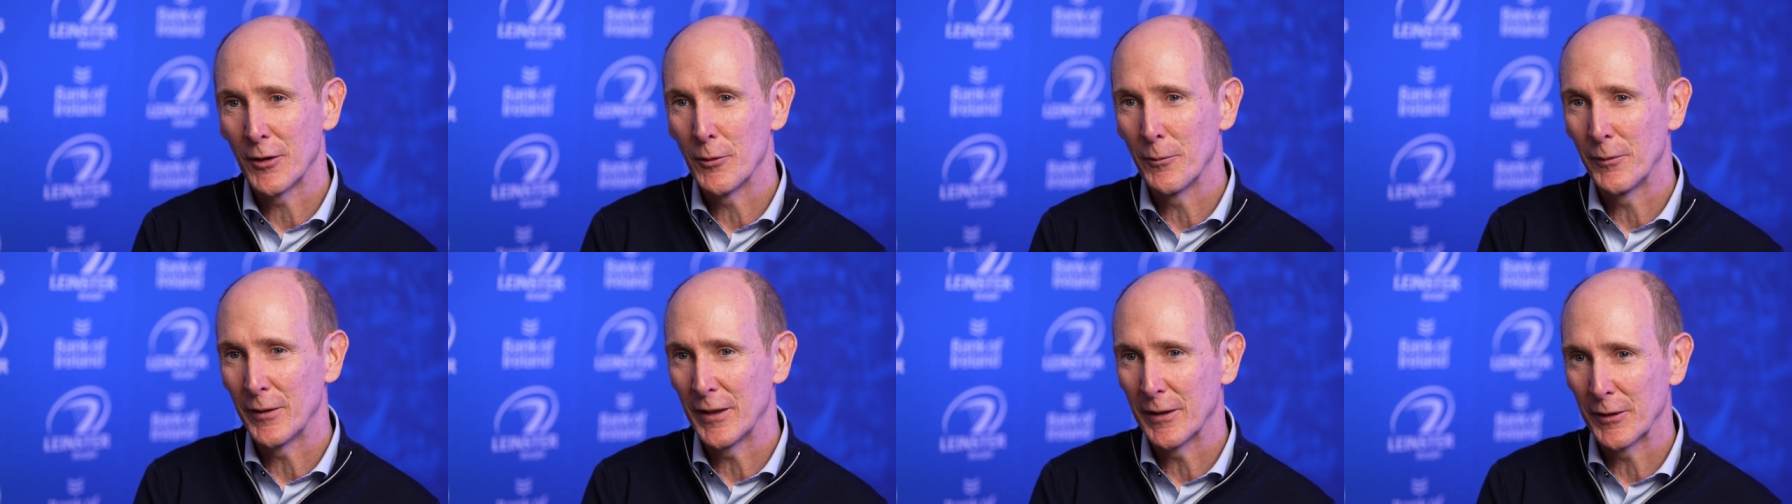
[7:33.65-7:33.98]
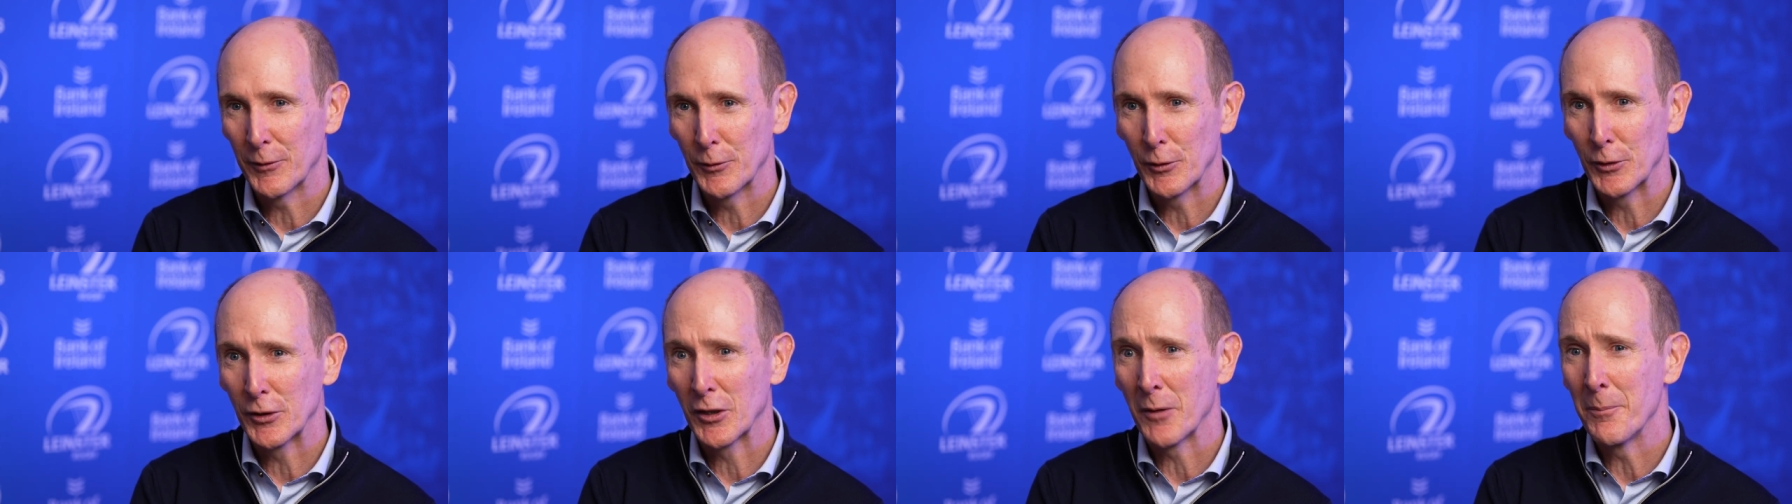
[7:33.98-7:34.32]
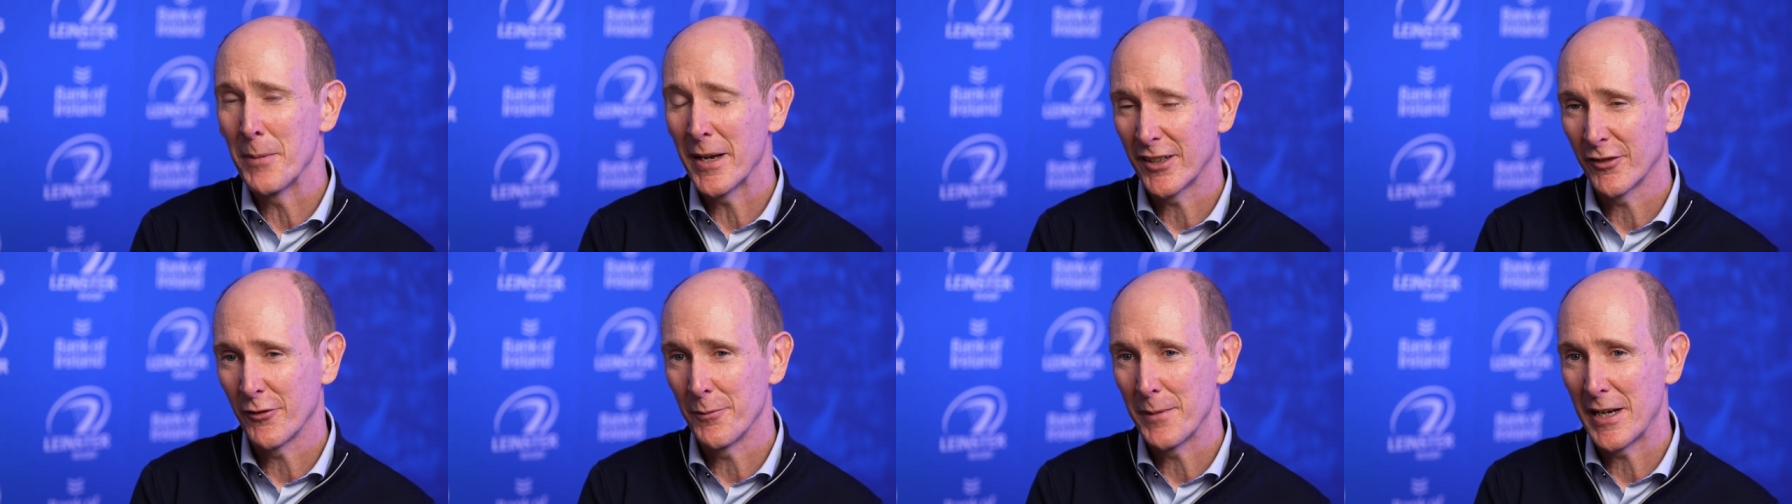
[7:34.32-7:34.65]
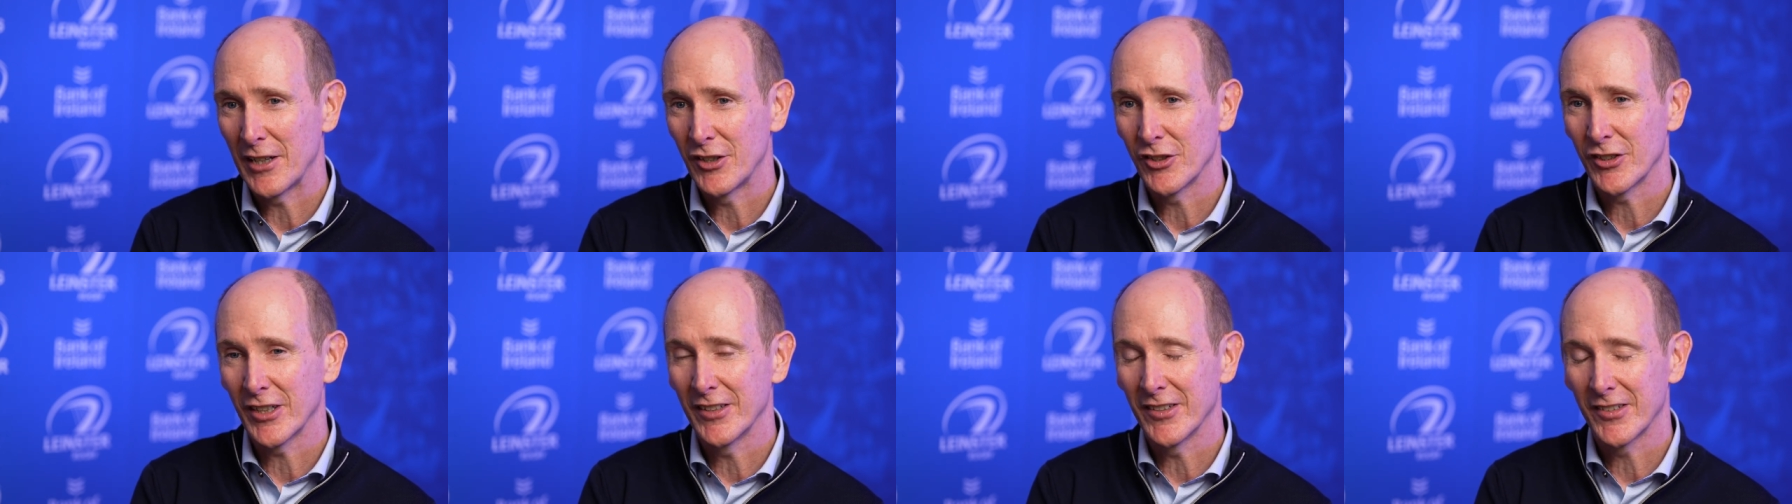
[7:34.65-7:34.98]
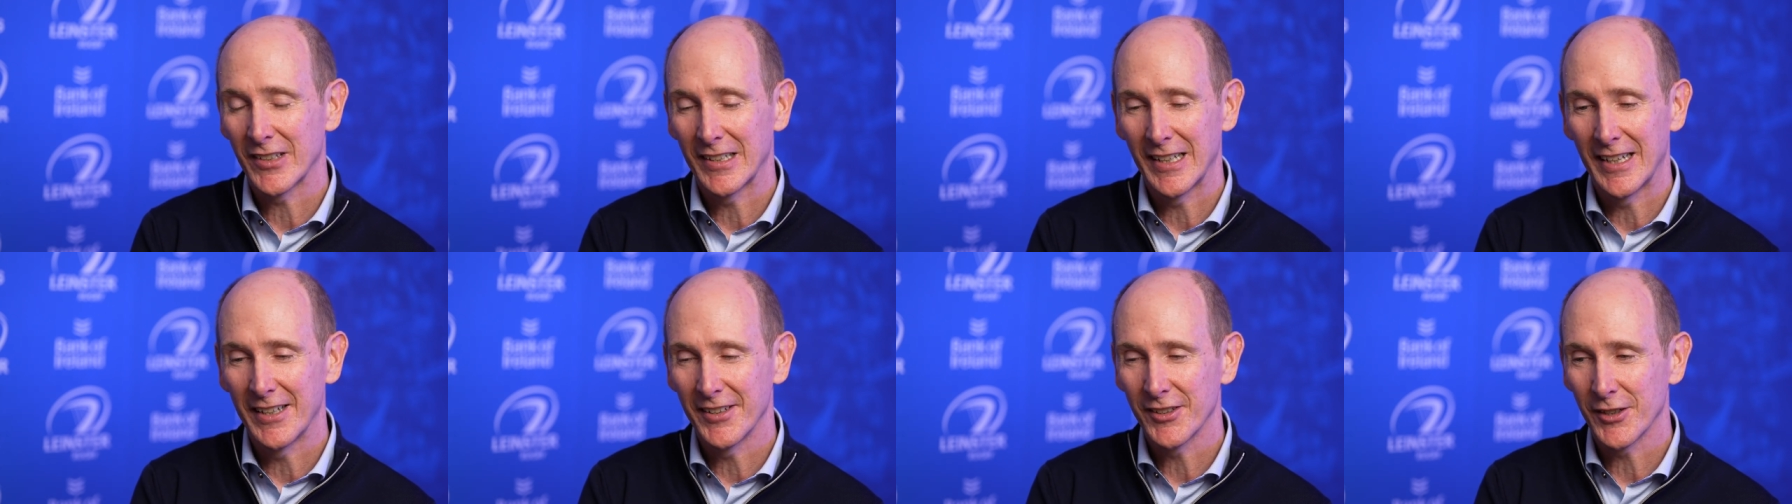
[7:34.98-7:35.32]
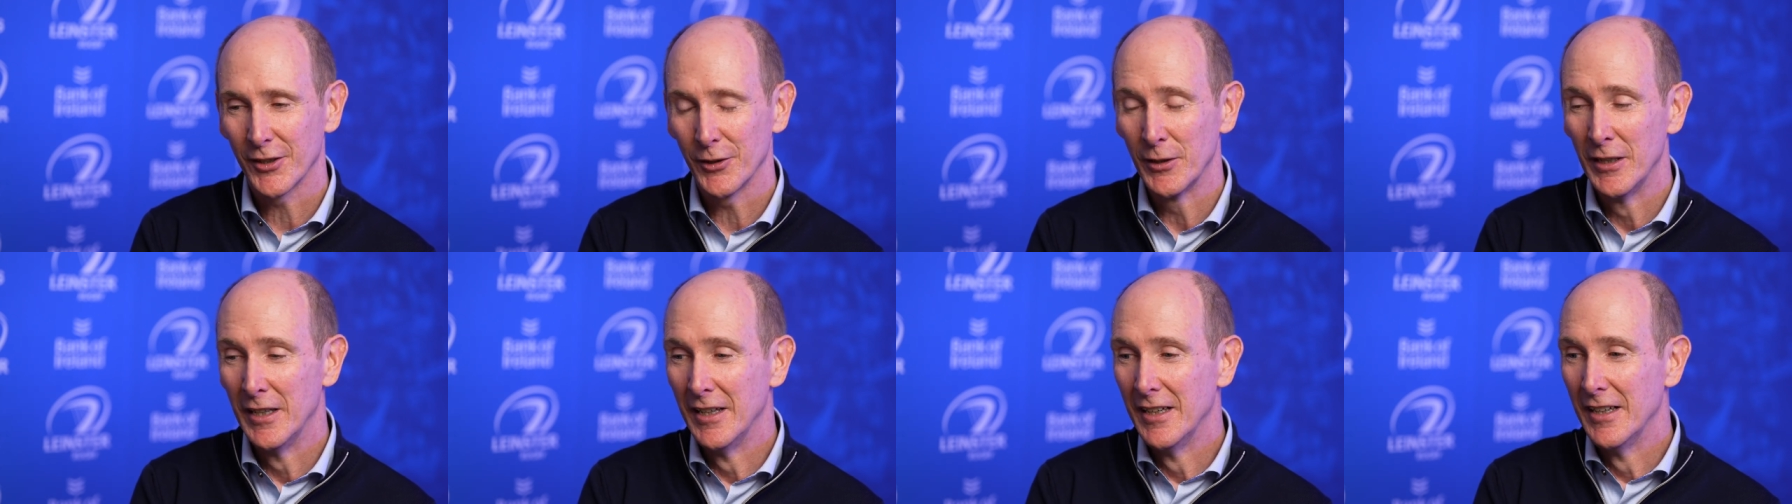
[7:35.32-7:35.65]
hopefully a good competitive match against
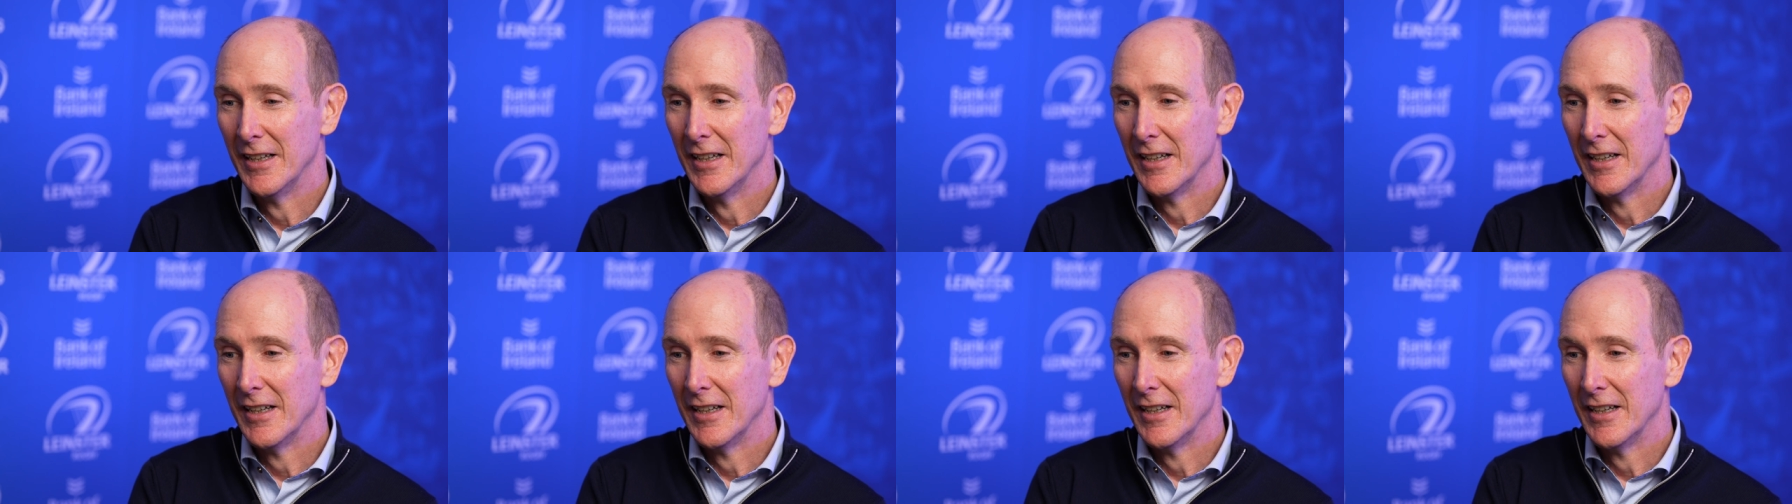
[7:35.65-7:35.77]
Glasgow.